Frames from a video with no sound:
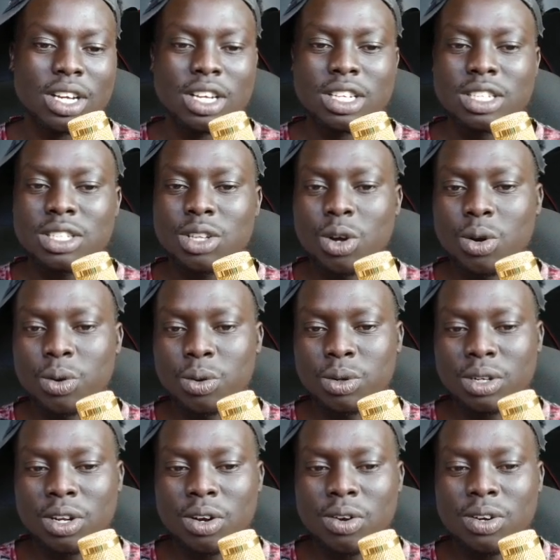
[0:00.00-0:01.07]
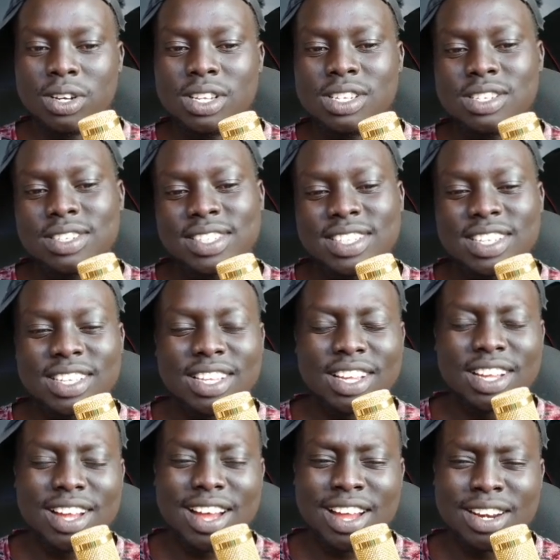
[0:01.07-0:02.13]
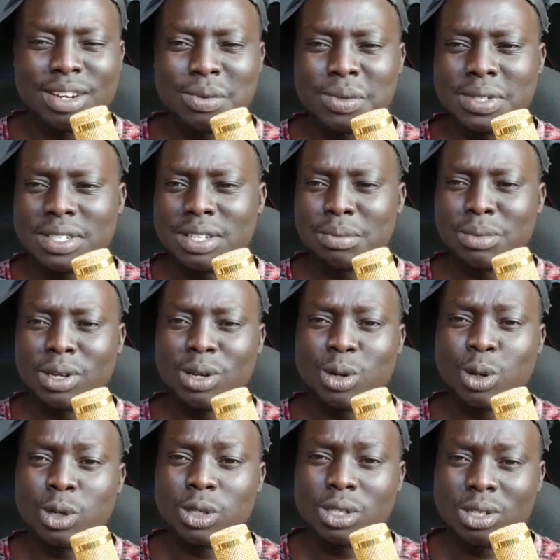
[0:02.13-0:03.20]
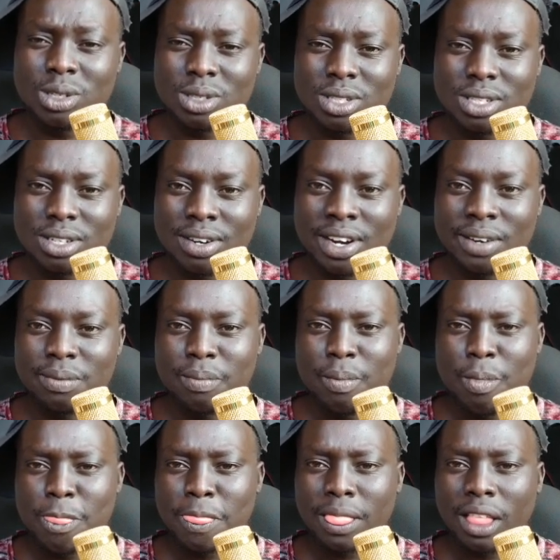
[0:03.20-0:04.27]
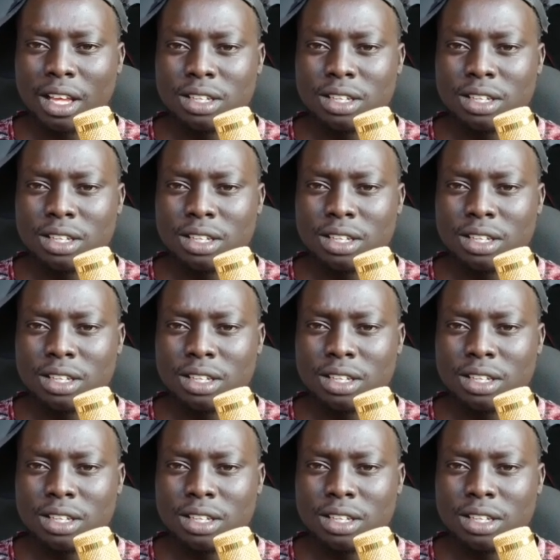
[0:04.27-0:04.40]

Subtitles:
So the only interesting thing I added was something called toast, right? It's